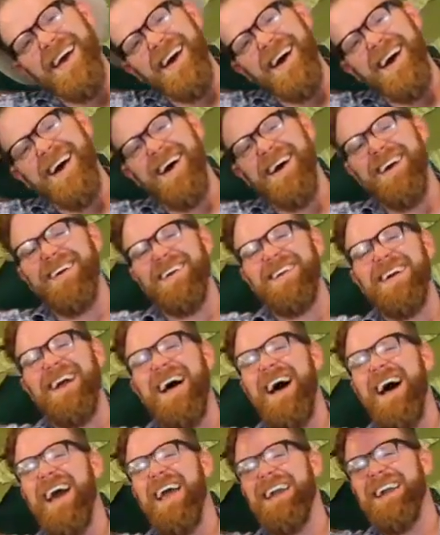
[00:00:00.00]

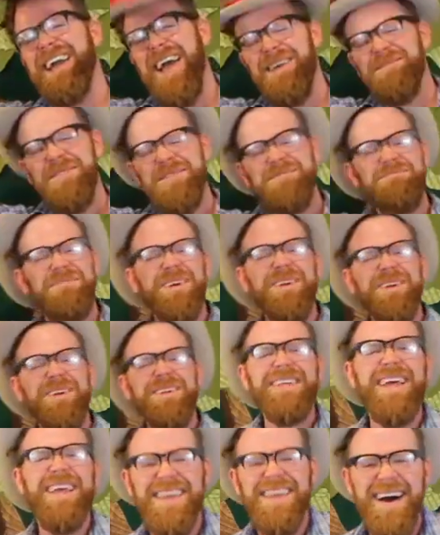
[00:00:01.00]
Alright, happy
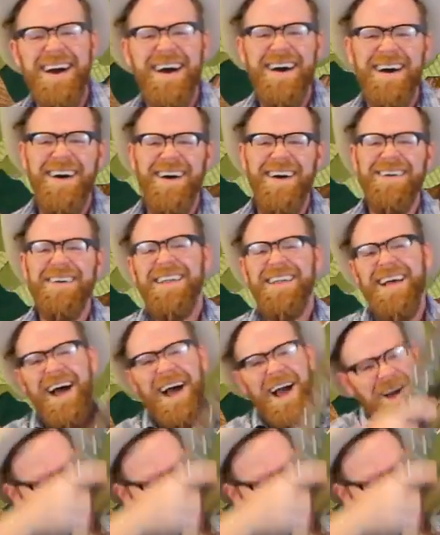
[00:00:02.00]
birthday, y'all. I